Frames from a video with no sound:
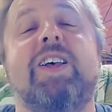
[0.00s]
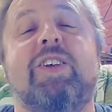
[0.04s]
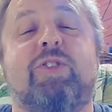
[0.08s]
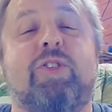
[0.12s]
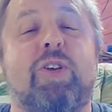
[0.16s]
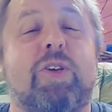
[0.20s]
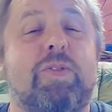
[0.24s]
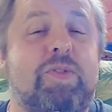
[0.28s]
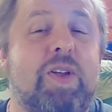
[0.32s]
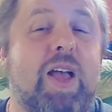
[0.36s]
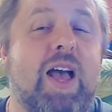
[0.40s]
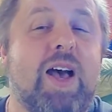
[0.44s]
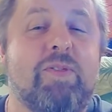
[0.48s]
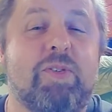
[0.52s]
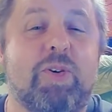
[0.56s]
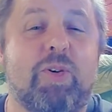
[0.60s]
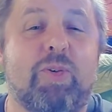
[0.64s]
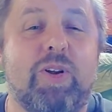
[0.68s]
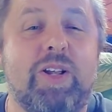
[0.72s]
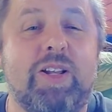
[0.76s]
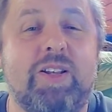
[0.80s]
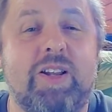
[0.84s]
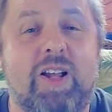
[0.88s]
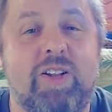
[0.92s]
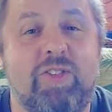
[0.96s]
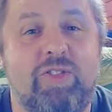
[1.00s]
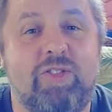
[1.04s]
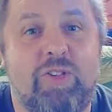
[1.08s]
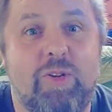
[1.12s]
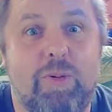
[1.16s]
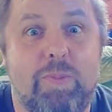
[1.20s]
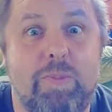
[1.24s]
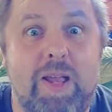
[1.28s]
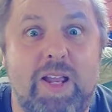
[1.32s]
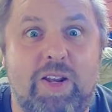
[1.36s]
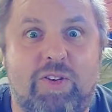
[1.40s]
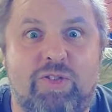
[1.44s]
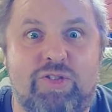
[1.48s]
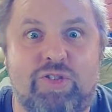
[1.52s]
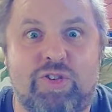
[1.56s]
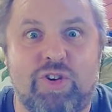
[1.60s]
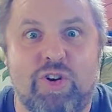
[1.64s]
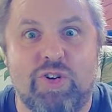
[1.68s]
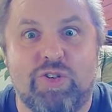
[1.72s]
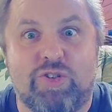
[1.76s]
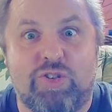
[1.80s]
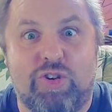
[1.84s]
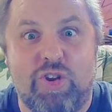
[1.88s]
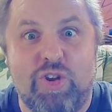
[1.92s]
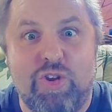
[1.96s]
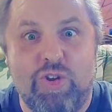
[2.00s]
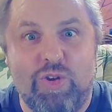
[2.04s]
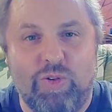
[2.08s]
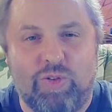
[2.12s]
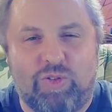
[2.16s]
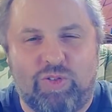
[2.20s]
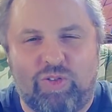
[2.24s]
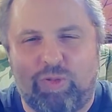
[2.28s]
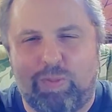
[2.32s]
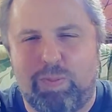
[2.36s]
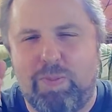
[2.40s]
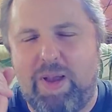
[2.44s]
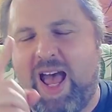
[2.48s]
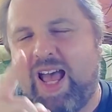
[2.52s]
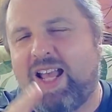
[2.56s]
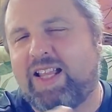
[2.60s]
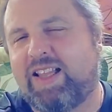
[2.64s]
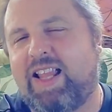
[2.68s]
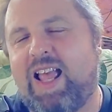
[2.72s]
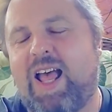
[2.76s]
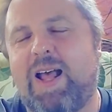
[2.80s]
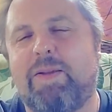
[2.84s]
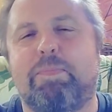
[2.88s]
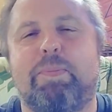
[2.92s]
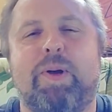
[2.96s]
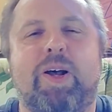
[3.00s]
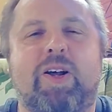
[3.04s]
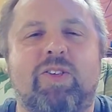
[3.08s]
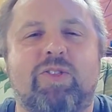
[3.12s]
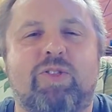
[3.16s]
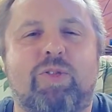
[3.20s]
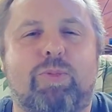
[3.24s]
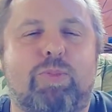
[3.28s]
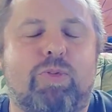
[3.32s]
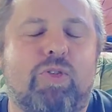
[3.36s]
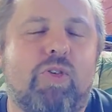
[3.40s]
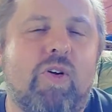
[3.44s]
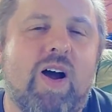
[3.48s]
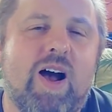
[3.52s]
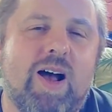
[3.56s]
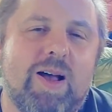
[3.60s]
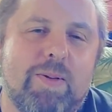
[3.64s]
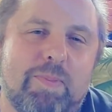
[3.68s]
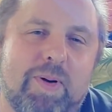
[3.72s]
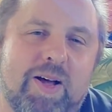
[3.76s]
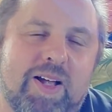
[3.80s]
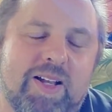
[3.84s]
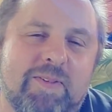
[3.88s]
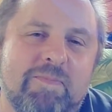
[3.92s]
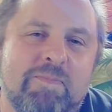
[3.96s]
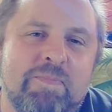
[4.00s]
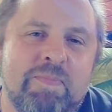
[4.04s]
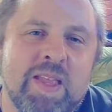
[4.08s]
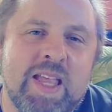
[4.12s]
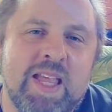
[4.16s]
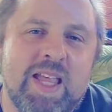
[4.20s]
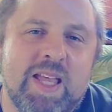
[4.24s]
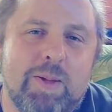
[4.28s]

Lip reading: So if you haven't already done so, make sure to smack that bell and subscribe button.